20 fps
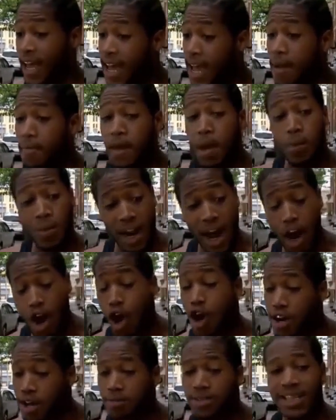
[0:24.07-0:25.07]
hear me when
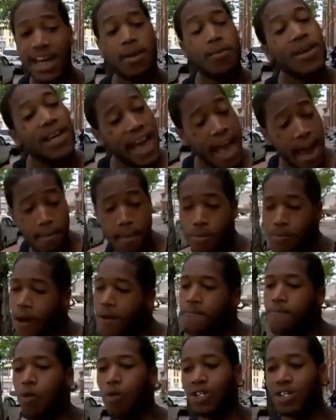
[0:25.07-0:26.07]
I heard them say we gave
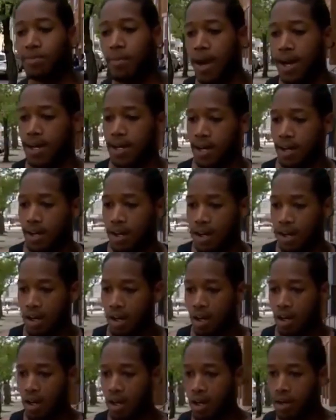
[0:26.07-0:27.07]
him a run for his money.
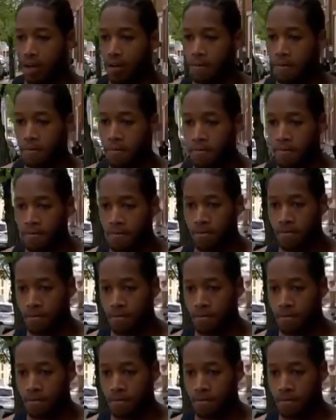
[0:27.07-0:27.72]
Okay, did you